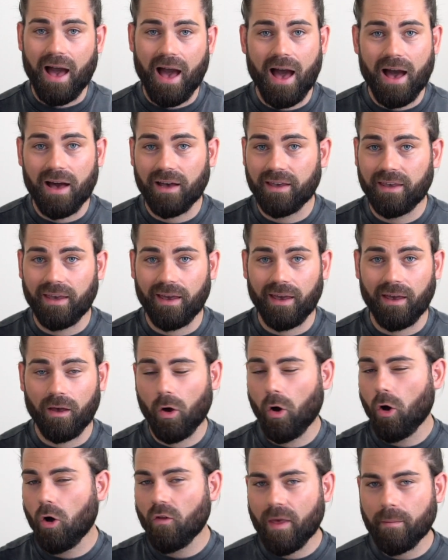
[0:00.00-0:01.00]
Arkit,
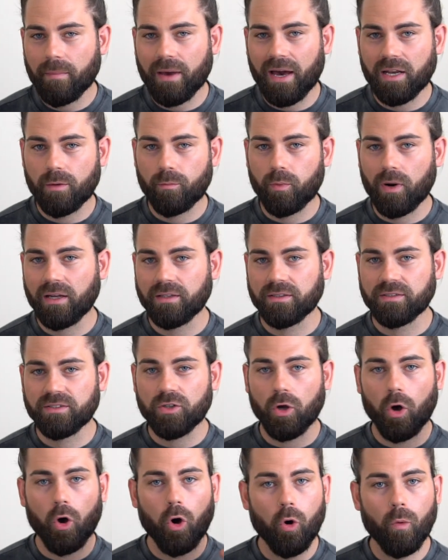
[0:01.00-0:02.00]
all them kind of brands
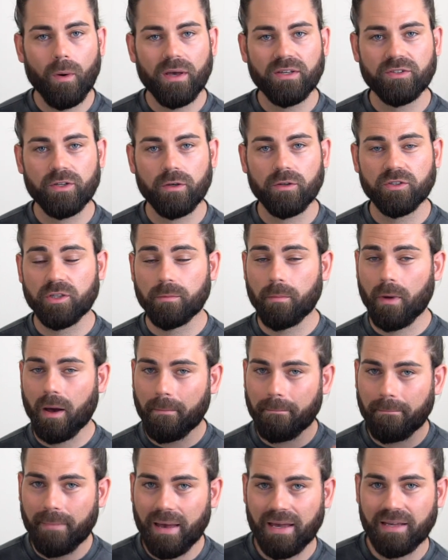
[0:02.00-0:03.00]
always do some
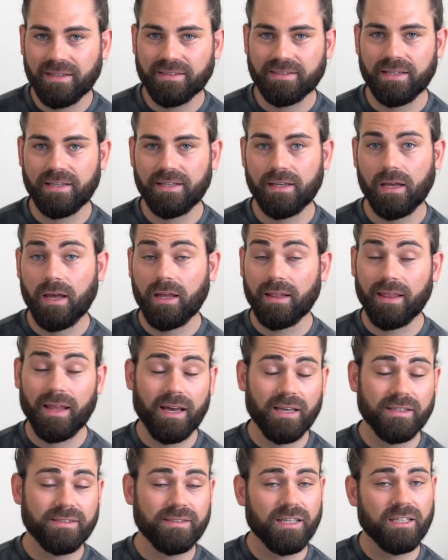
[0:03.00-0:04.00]
amazing,
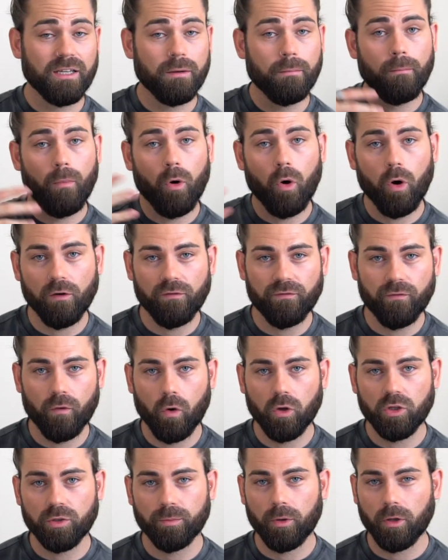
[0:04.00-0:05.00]
like I said, more
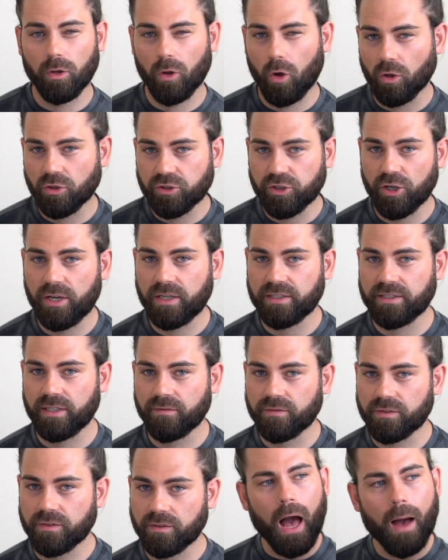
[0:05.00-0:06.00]
affordable
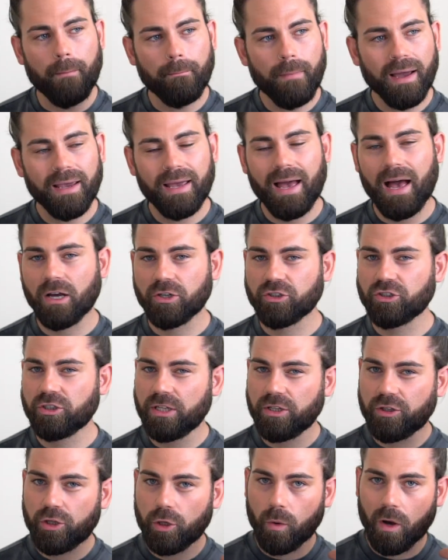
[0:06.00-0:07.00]
alternatives. I might
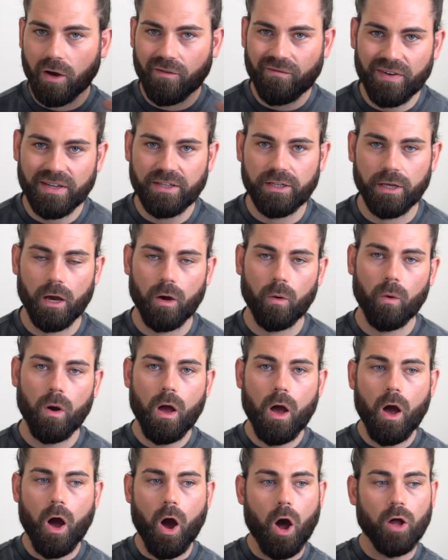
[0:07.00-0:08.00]
actually do a video
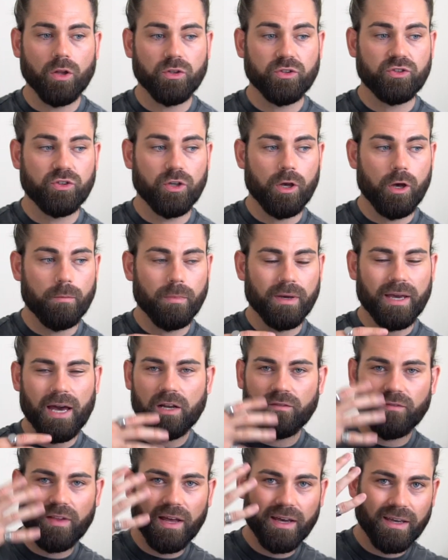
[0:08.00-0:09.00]
on some kind
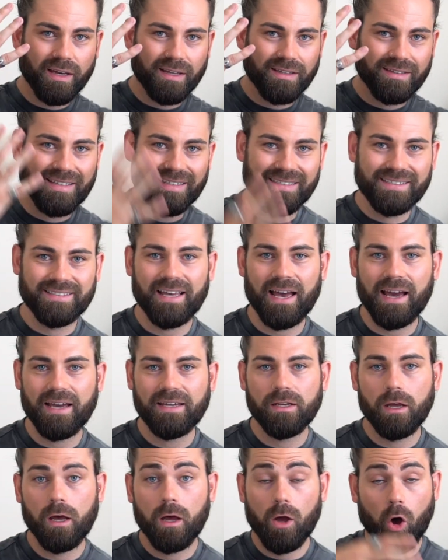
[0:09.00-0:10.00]
of like
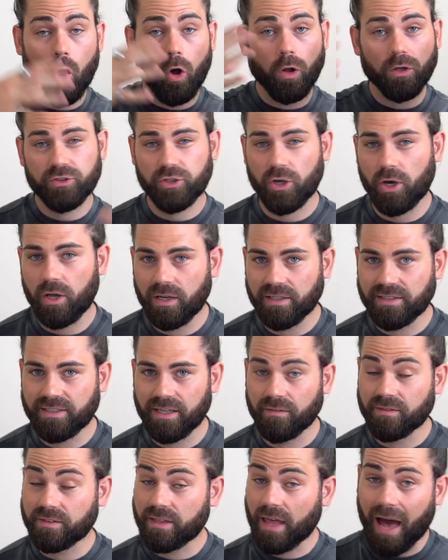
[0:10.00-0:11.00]
designer
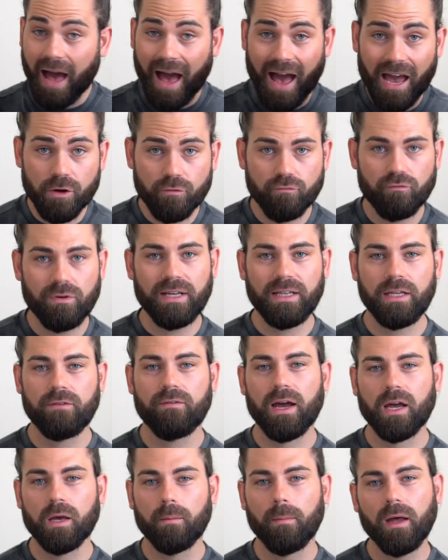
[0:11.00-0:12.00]
alternatives that I really
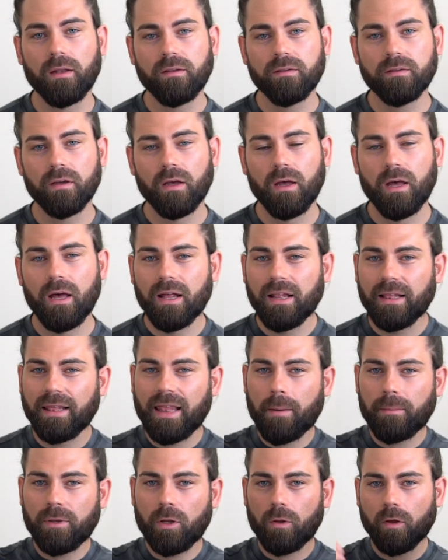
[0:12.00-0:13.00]
recommend.
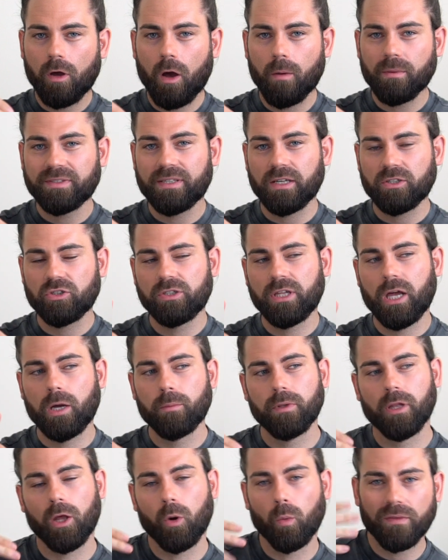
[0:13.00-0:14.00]
Let me know in the comment section down
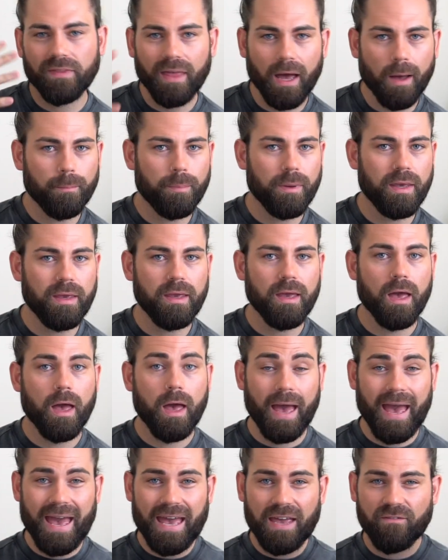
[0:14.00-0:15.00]
below. Would that be
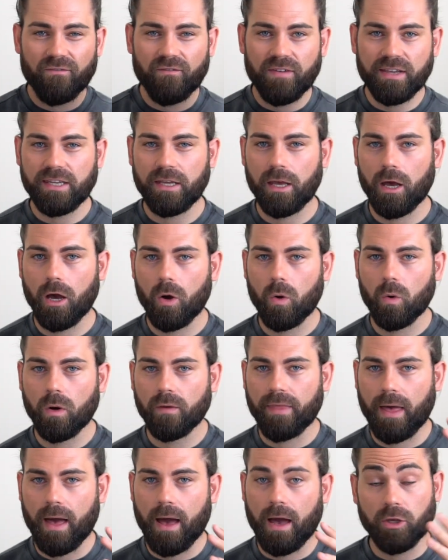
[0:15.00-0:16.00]
a video
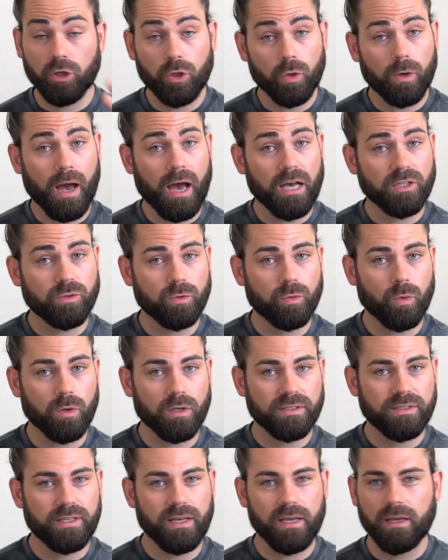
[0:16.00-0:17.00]
that you guys would want
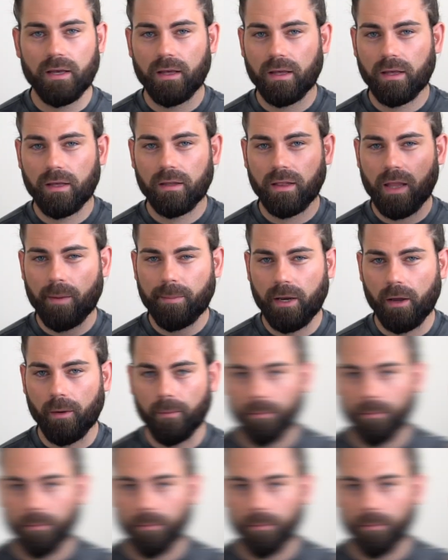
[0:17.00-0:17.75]
to see? Let me know.